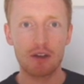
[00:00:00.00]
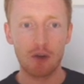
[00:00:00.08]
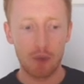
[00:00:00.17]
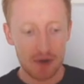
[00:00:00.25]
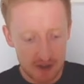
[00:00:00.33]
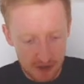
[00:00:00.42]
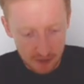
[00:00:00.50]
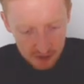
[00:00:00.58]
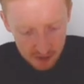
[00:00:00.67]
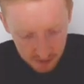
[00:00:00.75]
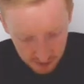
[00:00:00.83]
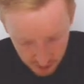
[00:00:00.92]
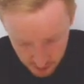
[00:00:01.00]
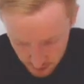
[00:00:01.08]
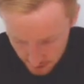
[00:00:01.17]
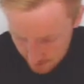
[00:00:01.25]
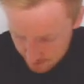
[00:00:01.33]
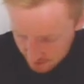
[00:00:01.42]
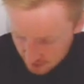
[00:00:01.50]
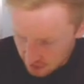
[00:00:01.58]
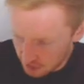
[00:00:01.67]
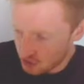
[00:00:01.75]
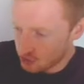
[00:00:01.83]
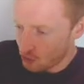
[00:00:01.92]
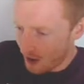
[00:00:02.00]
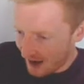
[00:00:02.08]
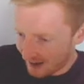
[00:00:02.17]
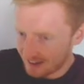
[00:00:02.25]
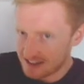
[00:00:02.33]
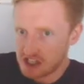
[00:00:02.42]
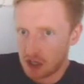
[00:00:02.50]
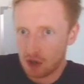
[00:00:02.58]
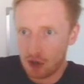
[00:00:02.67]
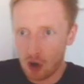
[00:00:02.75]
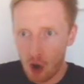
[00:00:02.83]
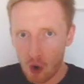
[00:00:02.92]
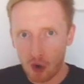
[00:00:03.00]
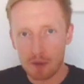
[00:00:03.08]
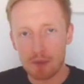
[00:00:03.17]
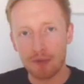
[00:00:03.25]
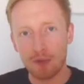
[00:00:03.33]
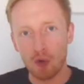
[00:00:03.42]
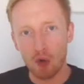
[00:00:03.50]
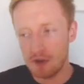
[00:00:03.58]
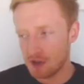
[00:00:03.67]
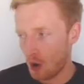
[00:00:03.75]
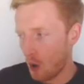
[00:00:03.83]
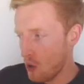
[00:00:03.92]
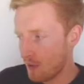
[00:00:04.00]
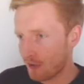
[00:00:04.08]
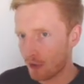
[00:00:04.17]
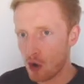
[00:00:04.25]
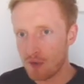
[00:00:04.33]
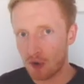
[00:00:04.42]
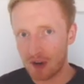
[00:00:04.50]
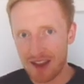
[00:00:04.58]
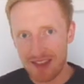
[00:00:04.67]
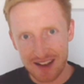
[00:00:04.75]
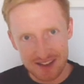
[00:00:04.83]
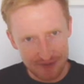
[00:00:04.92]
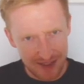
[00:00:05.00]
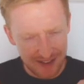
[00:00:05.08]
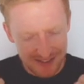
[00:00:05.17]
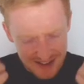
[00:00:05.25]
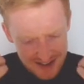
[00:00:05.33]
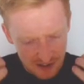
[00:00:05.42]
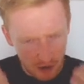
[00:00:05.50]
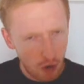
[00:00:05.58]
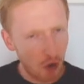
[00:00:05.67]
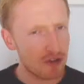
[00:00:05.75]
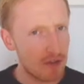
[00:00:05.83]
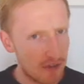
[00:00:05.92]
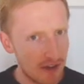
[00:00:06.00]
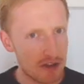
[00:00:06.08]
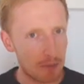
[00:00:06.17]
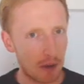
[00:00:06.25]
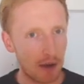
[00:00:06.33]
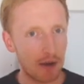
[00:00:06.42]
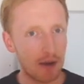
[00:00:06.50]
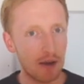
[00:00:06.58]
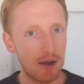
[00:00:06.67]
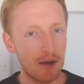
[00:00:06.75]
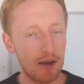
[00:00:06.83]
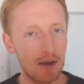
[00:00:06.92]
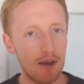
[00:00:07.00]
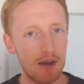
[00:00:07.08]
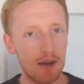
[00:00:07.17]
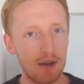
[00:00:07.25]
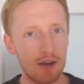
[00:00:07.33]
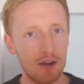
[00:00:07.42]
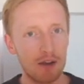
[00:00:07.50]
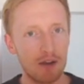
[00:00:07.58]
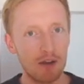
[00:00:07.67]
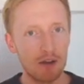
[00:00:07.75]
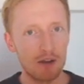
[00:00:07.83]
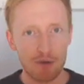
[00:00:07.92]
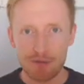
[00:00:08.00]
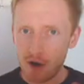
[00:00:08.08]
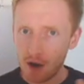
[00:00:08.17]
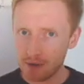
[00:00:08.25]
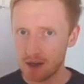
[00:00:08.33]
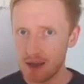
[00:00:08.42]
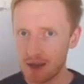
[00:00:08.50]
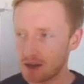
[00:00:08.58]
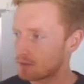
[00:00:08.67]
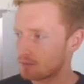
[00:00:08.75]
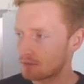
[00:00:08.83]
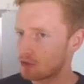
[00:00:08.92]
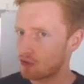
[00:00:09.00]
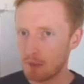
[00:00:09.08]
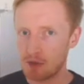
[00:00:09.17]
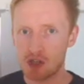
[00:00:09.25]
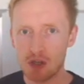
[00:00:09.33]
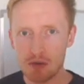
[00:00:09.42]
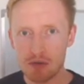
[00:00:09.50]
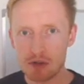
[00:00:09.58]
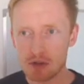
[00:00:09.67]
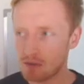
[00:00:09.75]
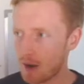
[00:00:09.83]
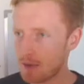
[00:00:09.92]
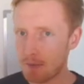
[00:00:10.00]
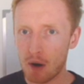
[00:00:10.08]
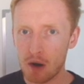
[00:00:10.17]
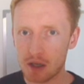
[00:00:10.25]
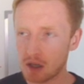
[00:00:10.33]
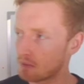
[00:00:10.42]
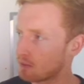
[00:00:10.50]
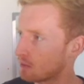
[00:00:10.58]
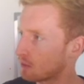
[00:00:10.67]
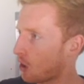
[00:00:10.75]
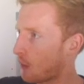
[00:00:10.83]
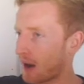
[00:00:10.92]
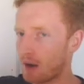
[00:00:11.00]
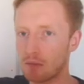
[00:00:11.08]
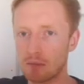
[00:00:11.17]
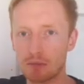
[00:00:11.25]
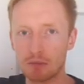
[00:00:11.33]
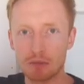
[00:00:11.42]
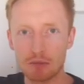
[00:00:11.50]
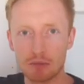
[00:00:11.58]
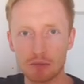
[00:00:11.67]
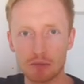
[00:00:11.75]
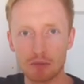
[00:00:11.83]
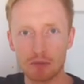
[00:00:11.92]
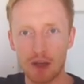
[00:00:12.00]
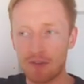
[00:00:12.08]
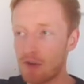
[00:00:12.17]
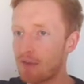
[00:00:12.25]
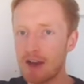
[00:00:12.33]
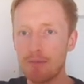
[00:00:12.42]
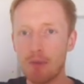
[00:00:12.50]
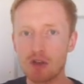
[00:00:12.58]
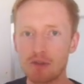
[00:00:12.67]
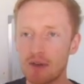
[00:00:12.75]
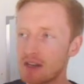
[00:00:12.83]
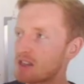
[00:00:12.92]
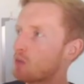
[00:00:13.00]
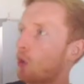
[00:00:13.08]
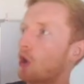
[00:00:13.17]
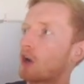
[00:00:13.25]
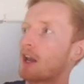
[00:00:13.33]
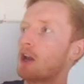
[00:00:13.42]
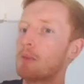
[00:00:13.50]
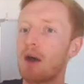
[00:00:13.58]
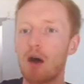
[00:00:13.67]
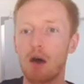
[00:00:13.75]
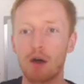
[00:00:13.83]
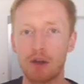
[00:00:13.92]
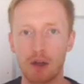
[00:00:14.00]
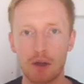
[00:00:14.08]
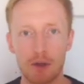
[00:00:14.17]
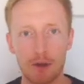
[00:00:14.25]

And we to track and to log performance over and over again, that takes a lot of discipline. You know, fartlek, grab your shoes, grab your bike, go out. If you're feeling motivated, work a little bit harder.